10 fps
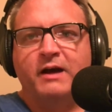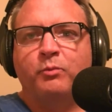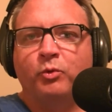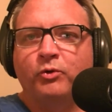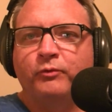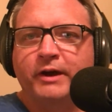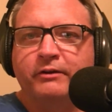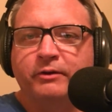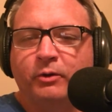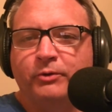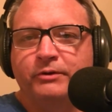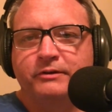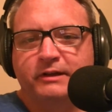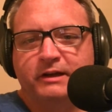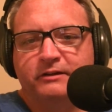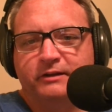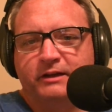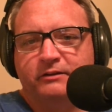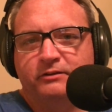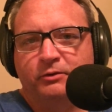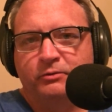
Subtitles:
world record holder. Is that how you say it?